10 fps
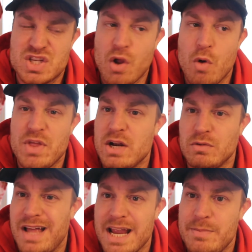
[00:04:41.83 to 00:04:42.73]
oh, they
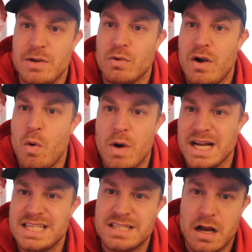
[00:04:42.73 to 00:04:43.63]
don't like me, or oh,
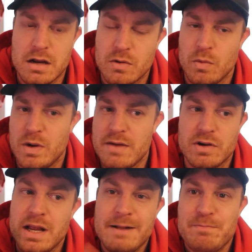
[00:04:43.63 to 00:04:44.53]
I suck, or
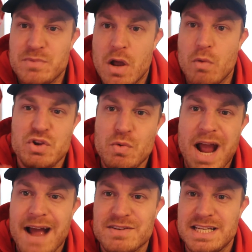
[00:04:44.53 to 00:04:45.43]
whatever. No, you
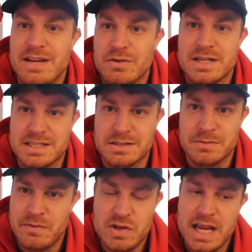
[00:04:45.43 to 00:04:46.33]
have to take
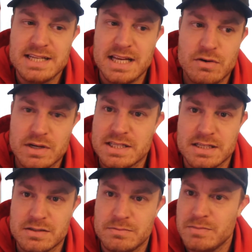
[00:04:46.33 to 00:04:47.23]
criticism. If you can't take
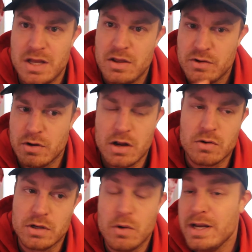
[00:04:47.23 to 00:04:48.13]
criticism, you're not
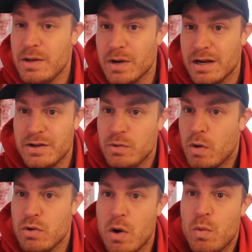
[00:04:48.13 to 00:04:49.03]
going to go anywhere. You
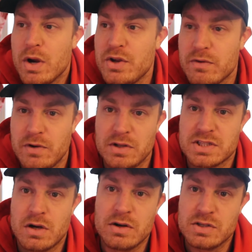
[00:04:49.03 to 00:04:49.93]
won't know where your
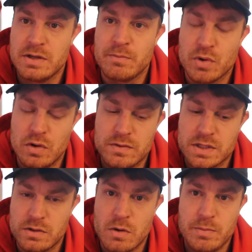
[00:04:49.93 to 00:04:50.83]
faults are to improve.
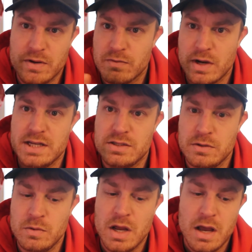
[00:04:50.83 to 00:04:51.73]
So don't be afraid to